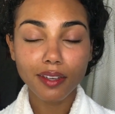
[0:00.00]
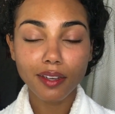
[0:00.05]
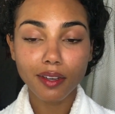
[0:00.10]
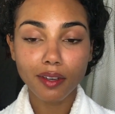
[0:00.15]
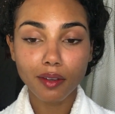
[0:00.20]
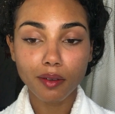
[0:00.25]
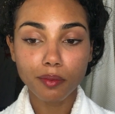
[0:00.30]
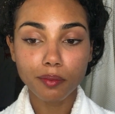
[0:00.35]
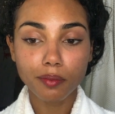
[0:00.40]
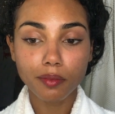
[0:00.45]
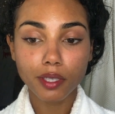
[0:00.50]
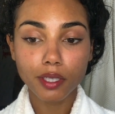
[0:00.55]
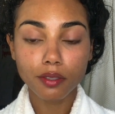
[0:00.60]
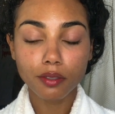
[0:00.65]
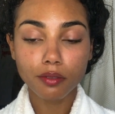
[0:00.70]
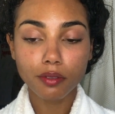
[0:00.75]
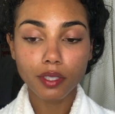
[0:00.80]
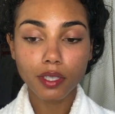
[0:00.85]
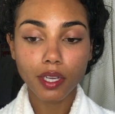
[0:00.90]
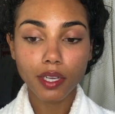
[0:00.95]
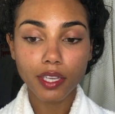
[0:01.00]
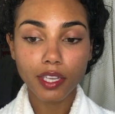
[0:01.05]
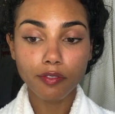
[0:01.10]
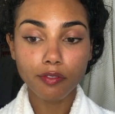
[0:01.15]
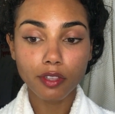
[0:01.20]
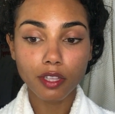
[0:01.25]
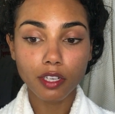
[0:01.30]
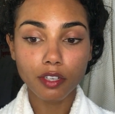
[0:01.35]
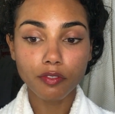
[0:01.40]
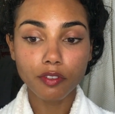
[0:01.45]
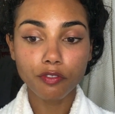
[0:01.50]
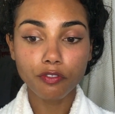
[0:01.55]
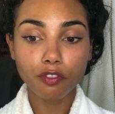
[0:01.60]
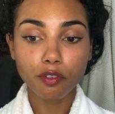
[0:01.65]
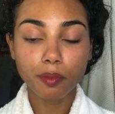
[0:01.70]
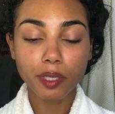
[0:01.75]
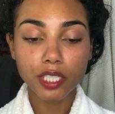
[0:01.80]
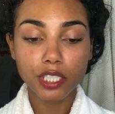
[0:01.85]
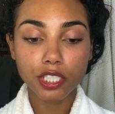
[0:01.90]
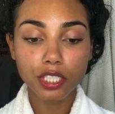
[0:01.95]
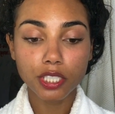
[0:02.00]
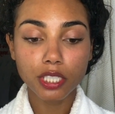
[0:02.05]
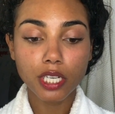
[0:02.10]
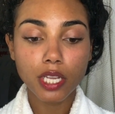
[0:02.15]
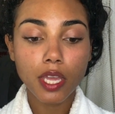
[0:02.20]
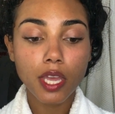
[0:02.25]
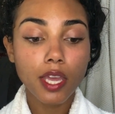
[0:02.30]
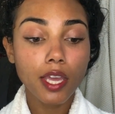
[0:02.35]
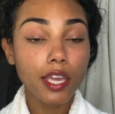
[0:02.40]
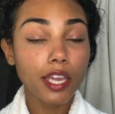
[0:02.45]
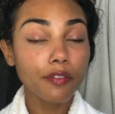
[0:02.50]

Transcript: I do think I gave a lot of information.